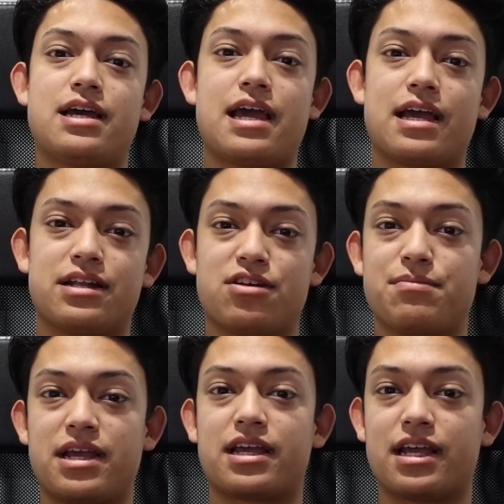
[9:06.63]
and you're
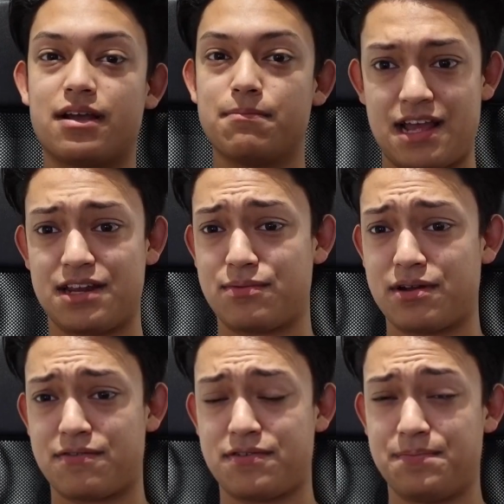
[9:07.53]
making
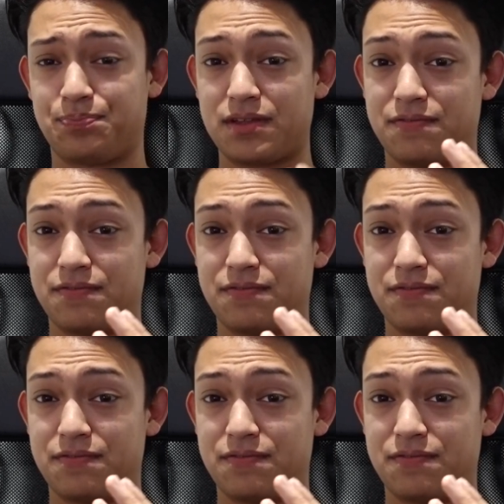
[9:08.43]
anywhere from